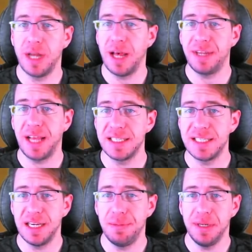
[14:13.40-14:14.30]
have to
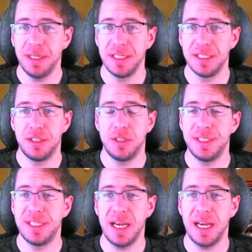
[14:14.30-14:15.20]
cast any abilities.
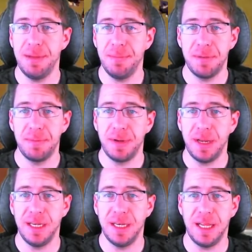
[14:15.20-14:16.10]
Set him up
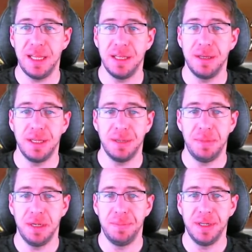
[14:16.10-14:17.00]
in
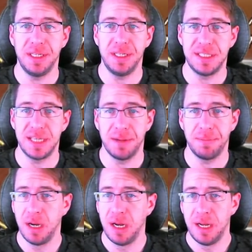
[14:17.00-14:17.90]
the ability
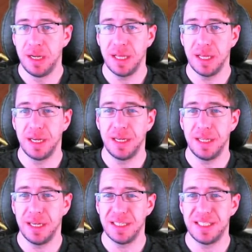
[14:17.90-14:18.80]
setup
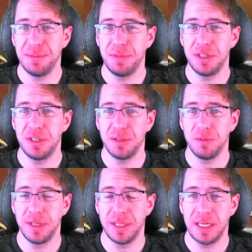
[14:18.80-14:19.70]
similar to the
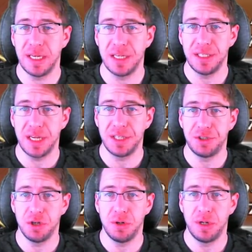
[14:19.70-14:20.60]
one that I
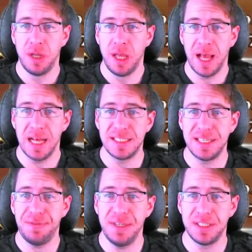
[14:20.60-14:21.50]
showed, as
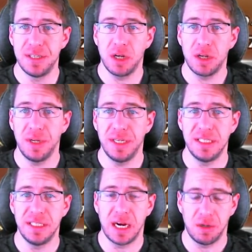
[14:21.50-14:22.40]
if he's not going
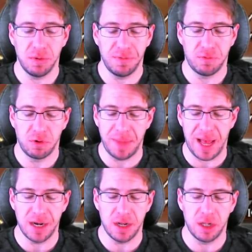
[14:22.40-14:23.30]
into direwolf form
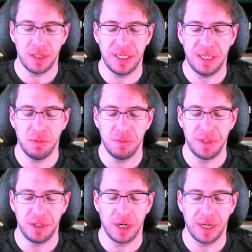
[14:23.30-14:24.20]
at all, and he will
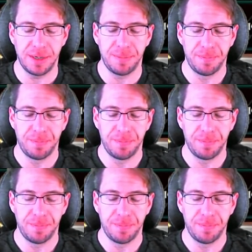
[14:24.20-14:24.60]
be great.